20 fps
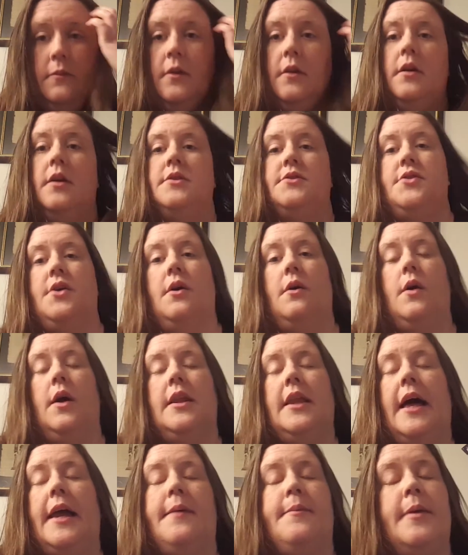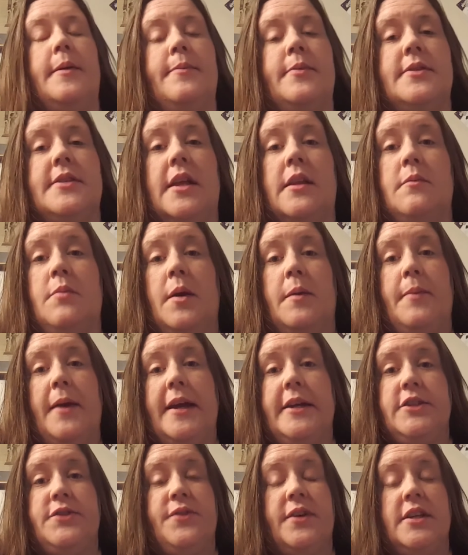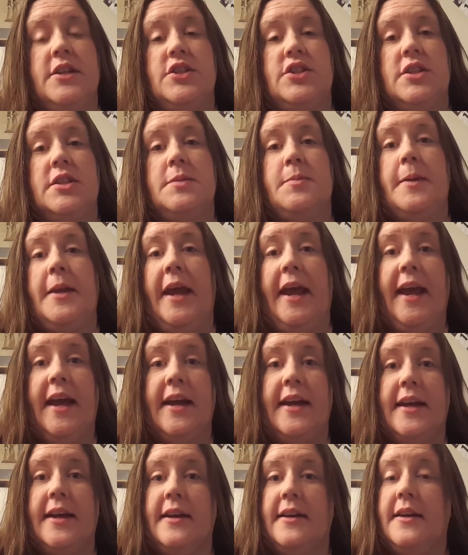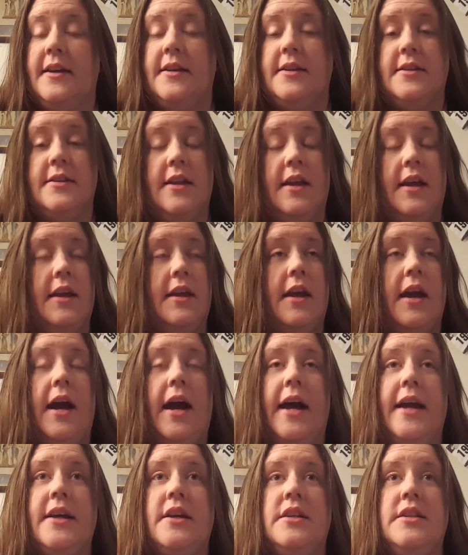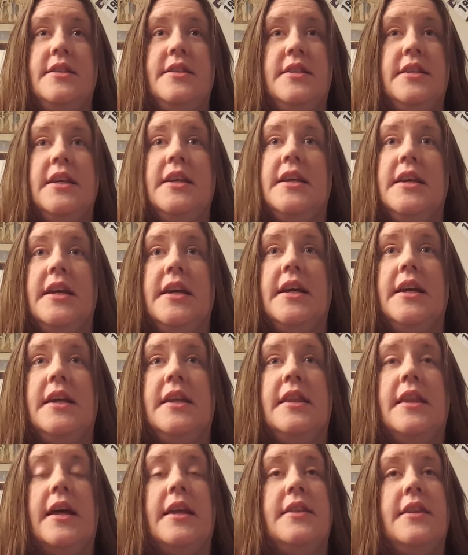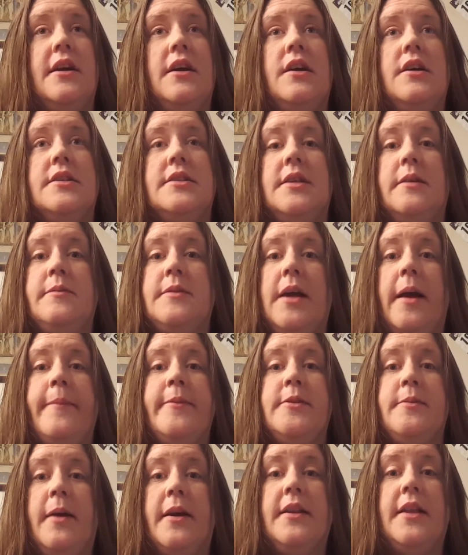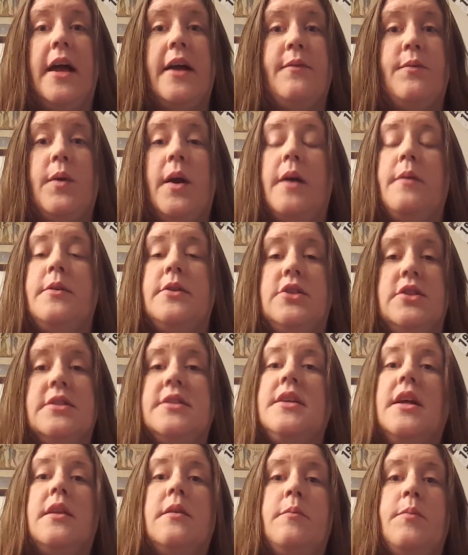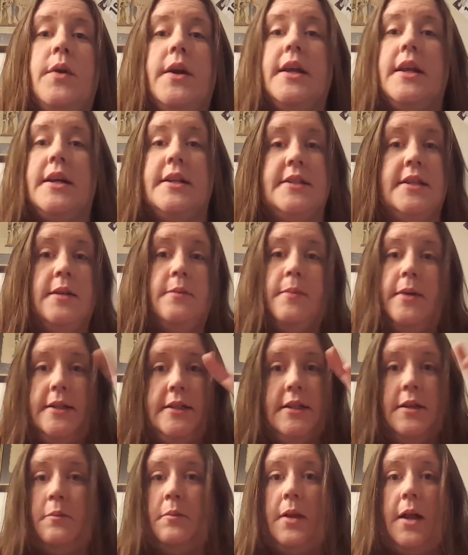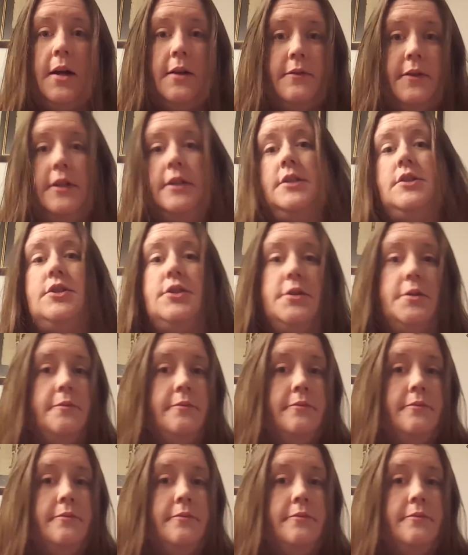So a lot of people celebrate page finishes, but heck, I could see that there are some times in my life where I would just celebrate a 10 by 10 block finish.